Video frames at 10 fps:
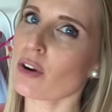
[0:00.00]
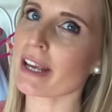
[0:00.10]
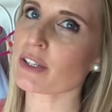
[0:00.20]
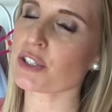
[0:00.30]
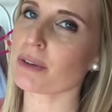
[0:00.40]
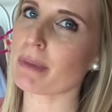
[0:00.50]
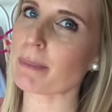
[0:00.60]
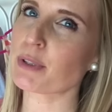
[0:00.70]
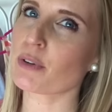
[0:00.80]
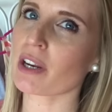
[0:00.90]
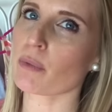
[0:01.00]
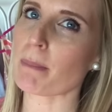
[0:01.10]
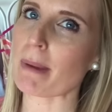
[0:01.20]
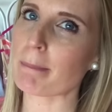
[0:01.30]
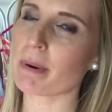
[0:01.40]
collection, maybe you can
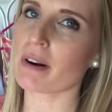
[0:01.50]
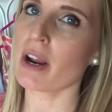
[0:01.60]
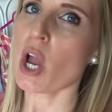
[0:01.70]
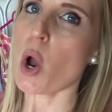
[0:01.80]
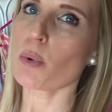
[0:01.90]
remember,